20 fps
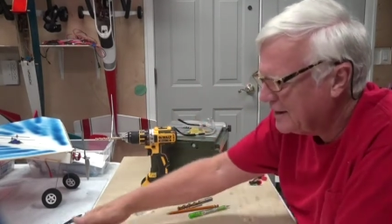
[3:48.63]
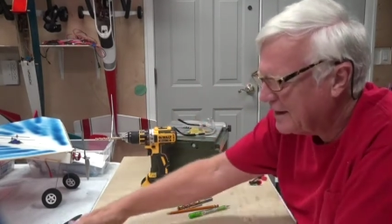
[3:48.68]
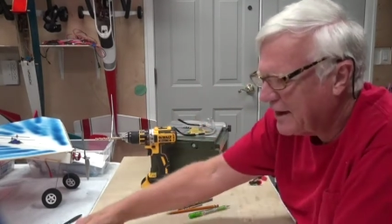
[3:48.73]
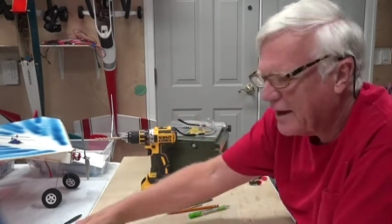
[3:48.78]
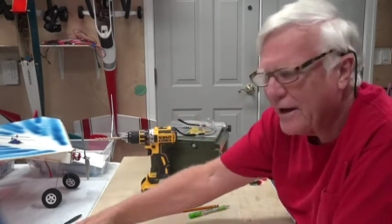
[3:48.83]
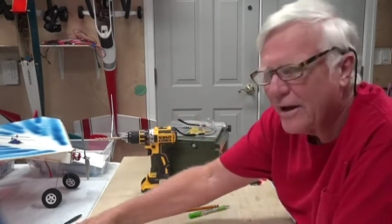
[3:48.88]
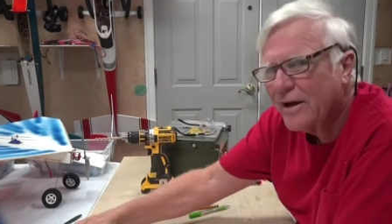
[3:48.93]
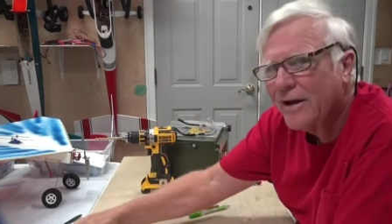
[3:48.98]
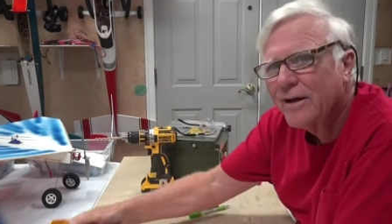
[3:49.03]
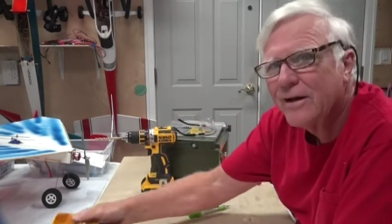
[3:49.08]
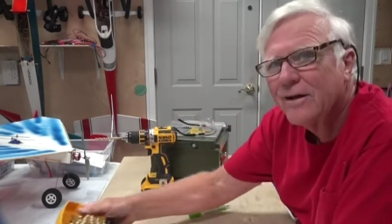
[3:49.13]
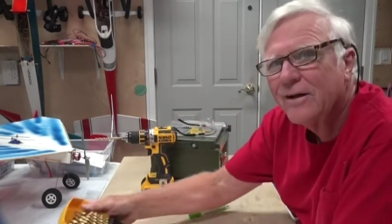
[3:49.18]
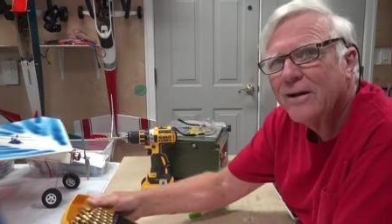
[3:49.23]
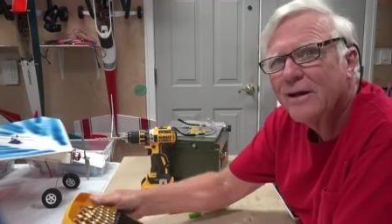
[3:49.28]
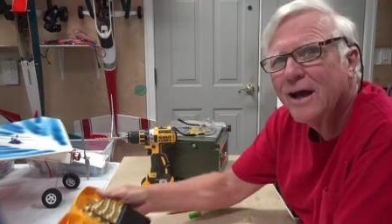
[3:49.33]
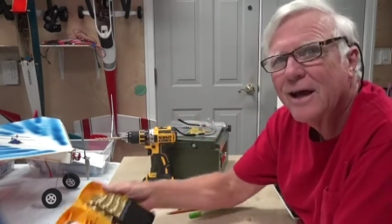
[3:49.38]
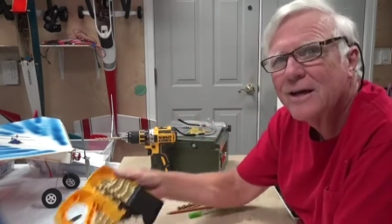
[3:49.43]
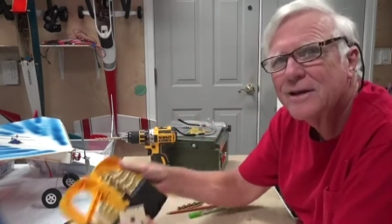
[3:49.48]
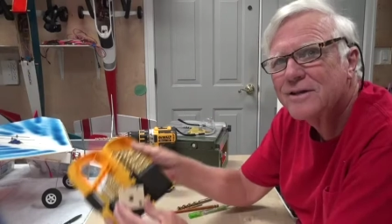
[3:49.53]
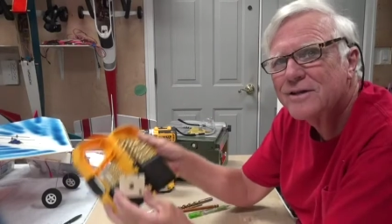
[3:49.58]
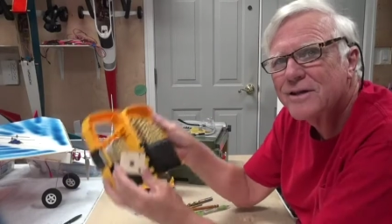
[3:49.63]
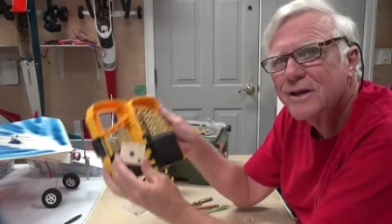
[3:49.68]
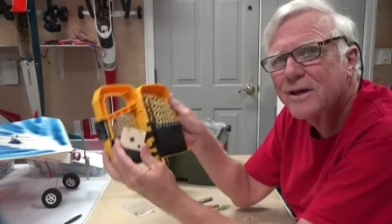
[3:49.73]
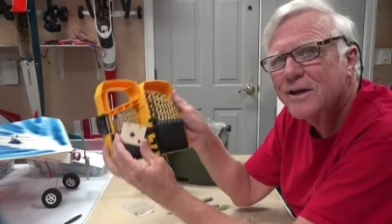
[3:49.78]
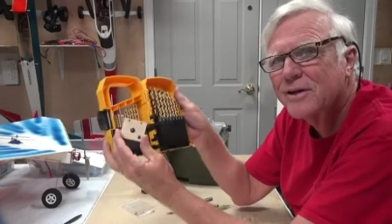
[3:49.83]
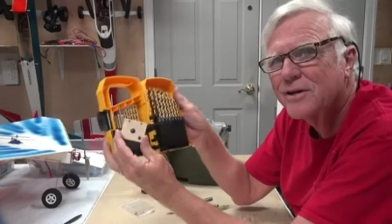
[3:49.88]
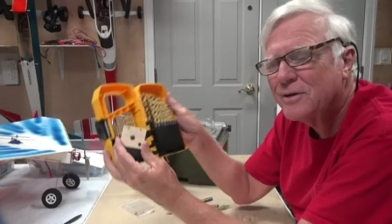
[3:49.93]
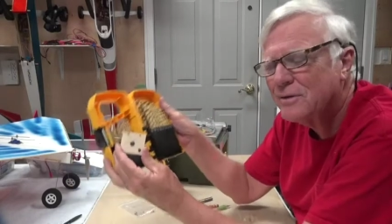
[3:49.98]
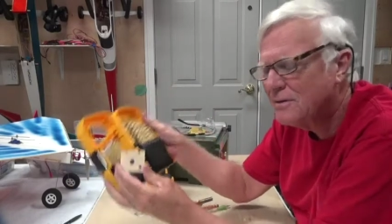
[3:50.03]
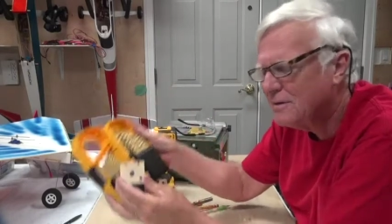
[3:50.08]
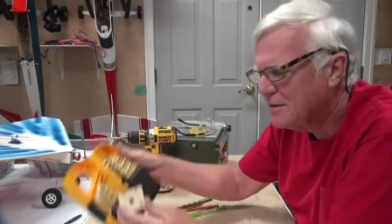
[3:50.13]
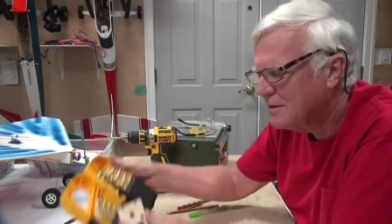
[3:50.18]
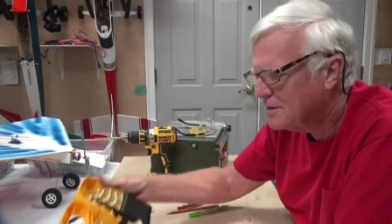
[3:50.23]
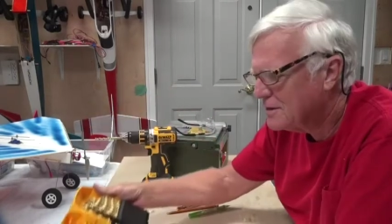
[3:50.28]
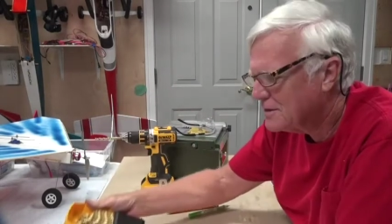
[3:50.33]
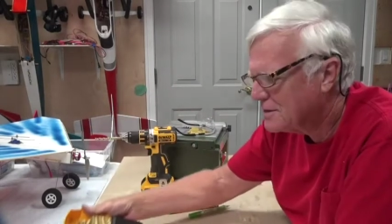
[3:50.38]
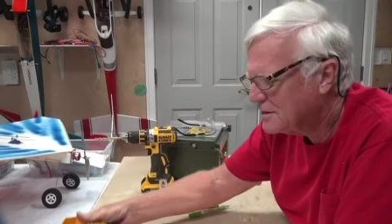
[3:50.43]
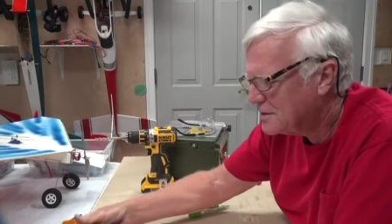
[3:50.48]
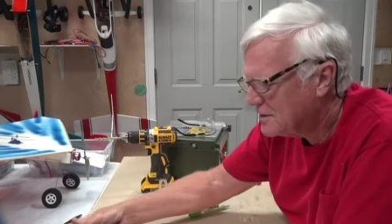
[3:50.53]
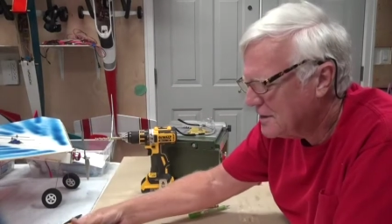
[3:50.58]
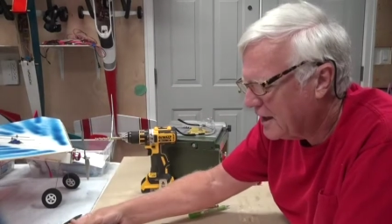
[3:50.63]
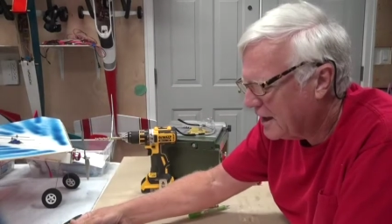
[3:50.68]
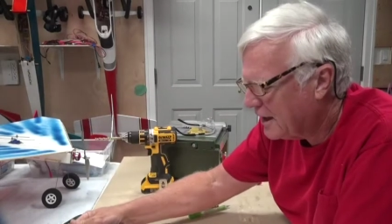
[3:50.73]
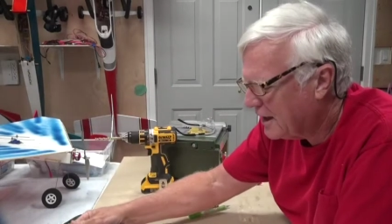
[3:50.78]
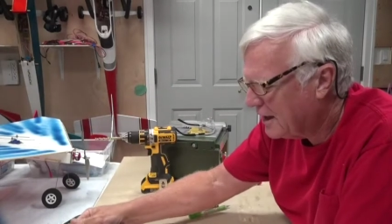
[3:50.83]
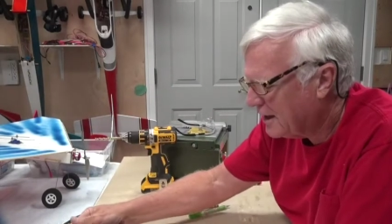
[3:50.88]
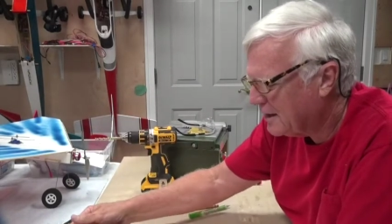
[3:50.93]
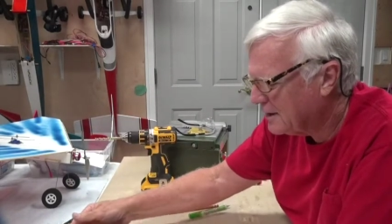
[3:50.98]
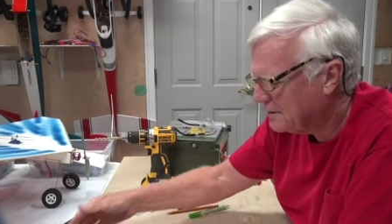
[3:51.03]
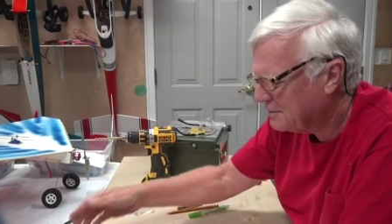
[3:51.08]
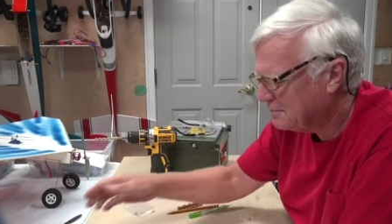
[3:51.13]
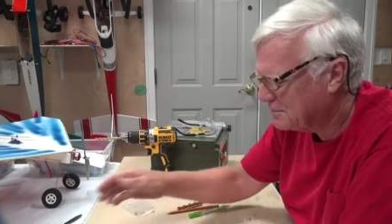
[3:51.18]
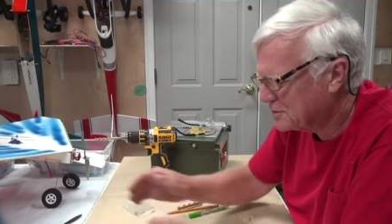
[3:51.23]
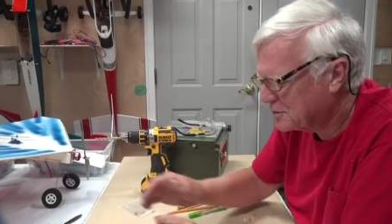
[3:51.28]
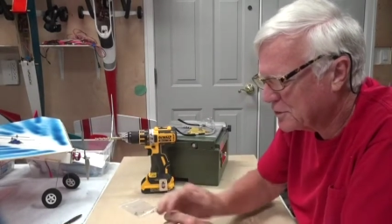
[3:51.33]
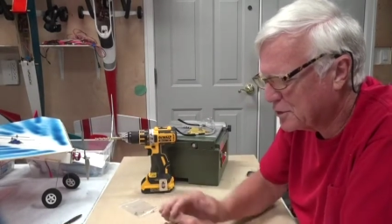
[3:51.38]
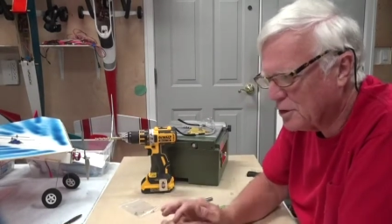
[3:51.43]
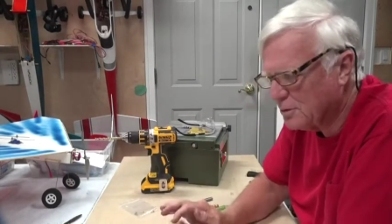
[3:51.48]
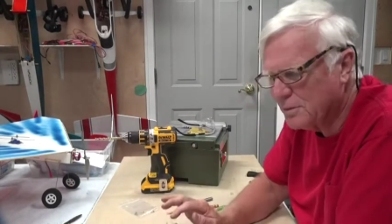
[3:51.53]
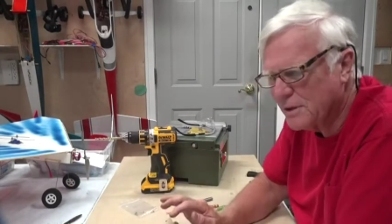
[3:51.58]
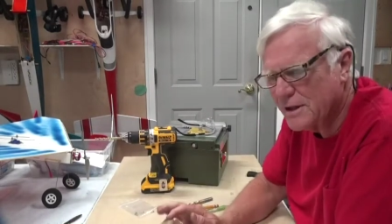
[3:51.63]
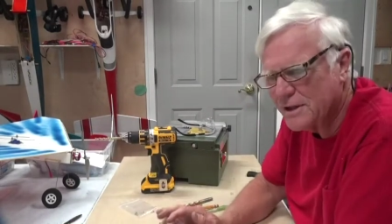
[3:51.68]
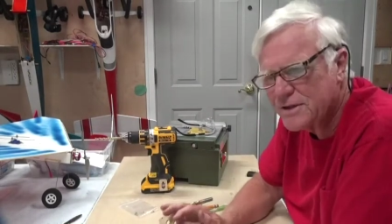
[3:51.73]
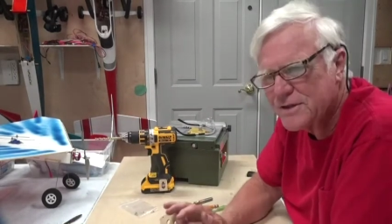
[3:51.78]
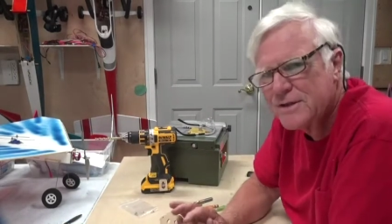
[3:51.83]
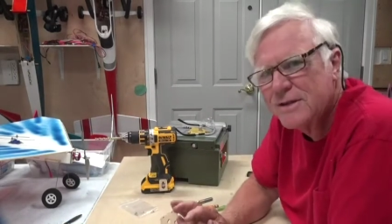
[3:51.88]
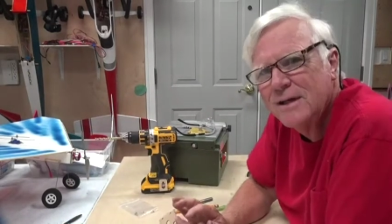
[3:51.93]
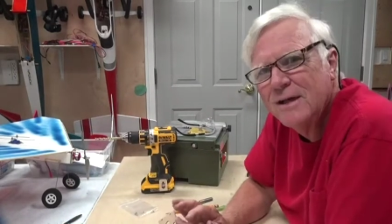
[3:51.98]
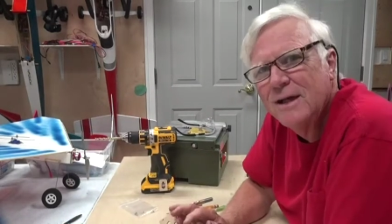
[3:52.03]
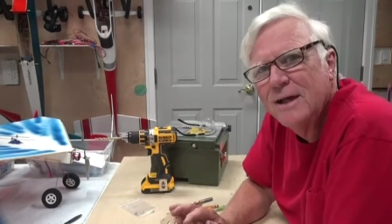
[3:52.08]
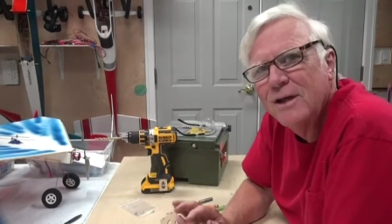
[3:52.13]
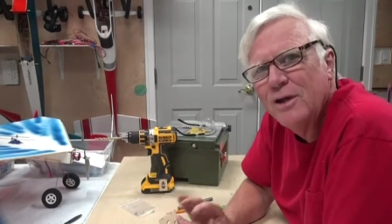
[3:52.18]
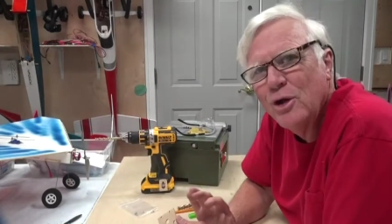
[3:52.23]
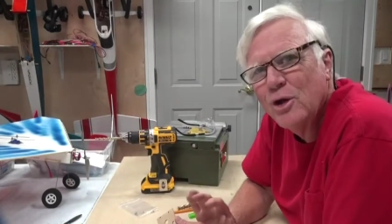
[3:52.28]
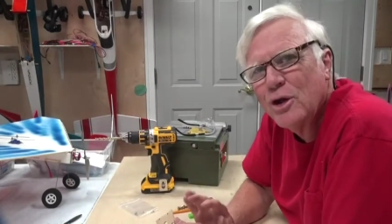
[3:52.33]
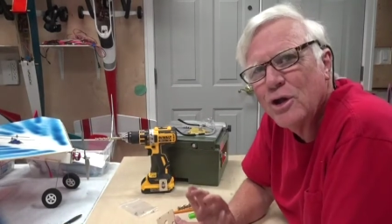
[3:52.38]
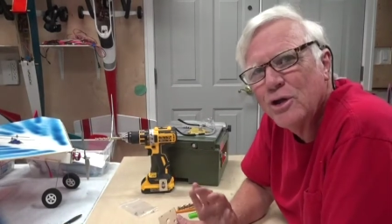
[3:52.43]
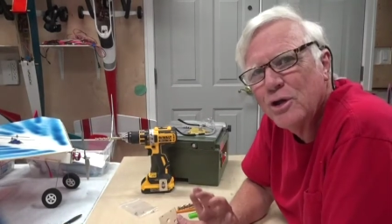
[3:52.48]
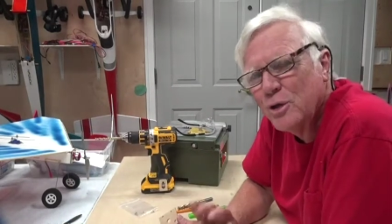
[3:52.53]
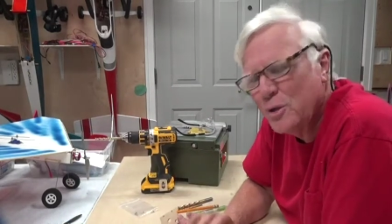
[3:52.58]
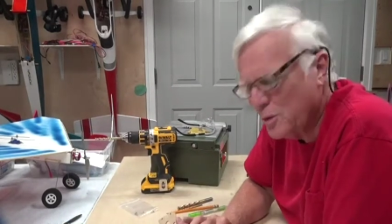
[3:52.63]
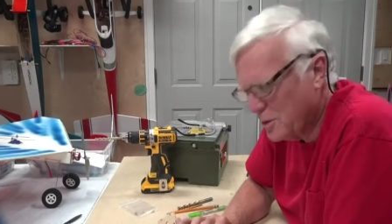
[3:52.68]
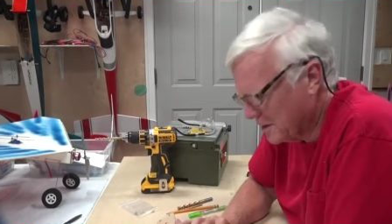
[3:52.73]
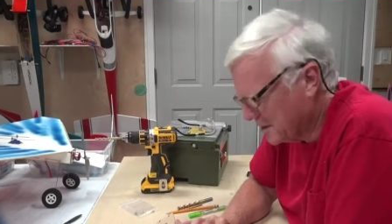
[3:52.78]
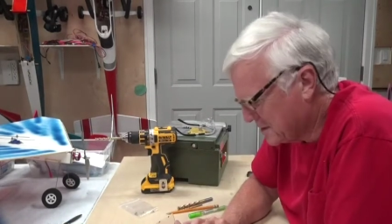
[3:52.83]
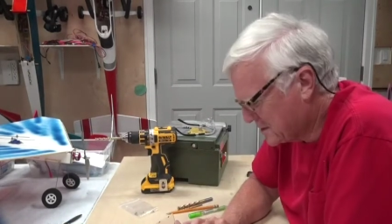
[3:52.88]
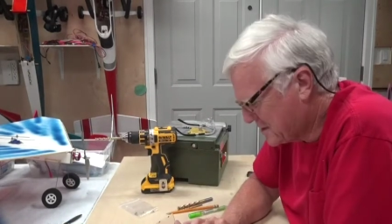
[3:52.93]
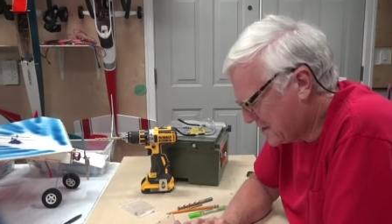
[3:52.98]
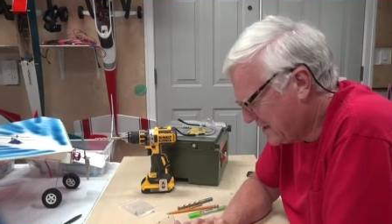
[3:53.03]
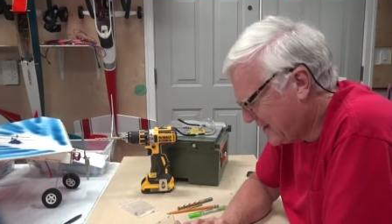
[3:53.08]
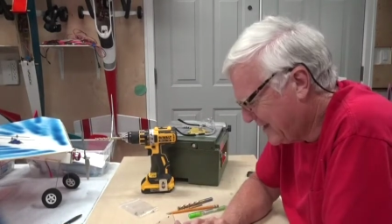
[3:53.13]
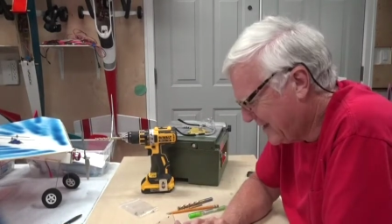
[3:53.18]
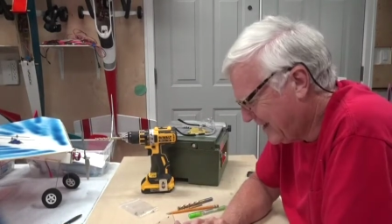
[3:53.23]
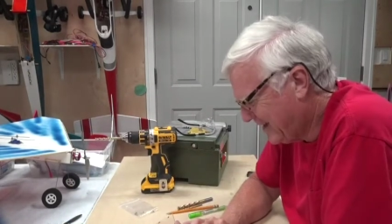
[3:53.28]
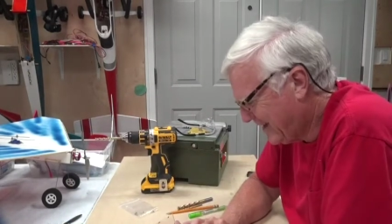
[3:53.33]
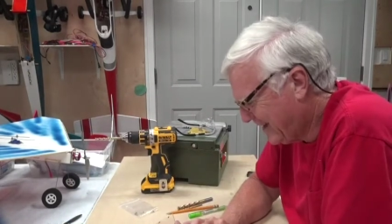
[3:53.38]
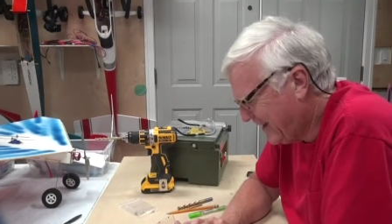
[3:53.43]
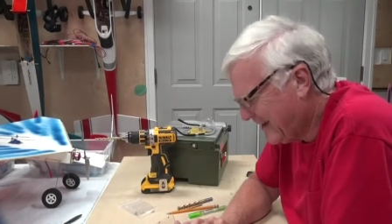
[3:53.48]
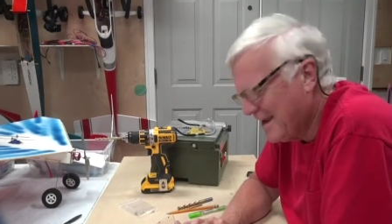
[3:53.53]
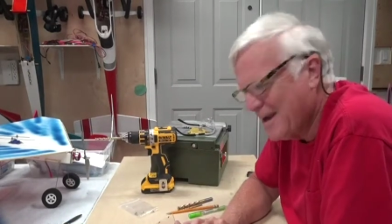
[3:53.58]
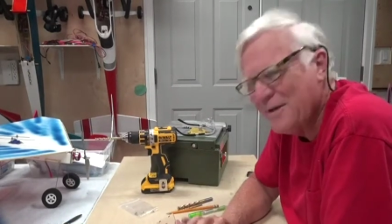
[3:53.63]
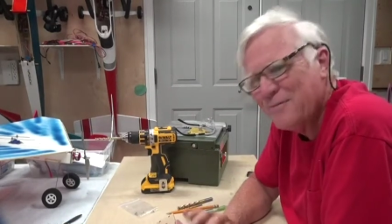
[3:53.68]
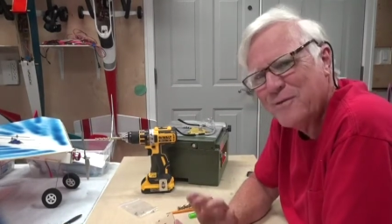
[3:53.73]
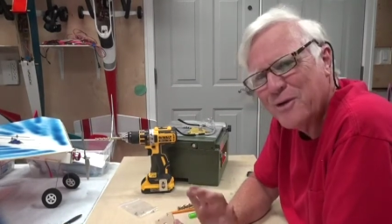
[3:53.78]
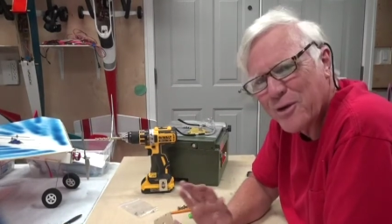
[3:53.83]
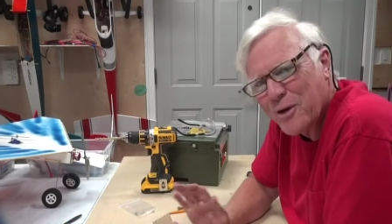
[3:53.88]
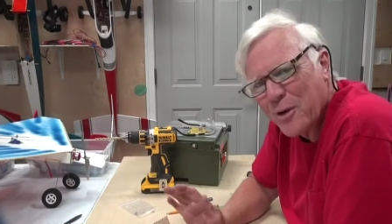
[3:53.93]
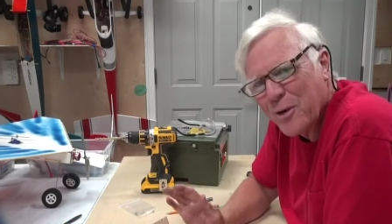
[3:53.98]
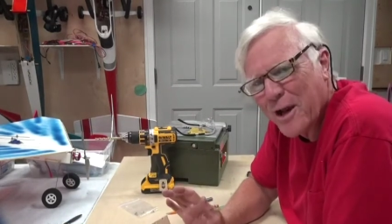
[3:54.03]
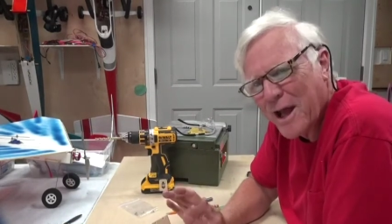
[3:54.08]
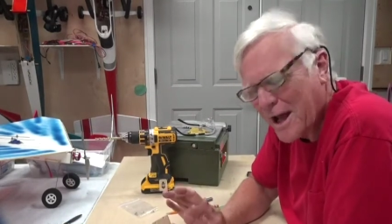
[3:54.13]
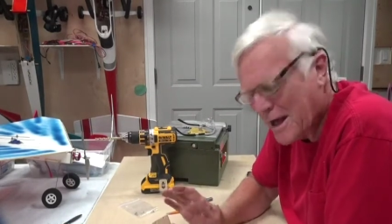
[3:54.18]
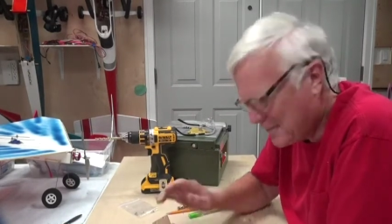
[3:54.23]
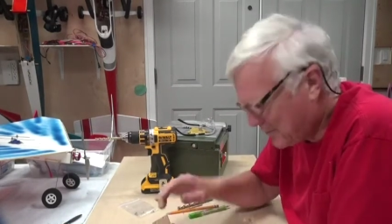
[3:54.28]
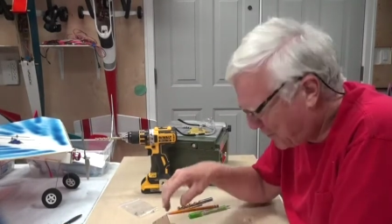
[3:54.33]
and a nice set of uh, drill bits, you can do this if you don't have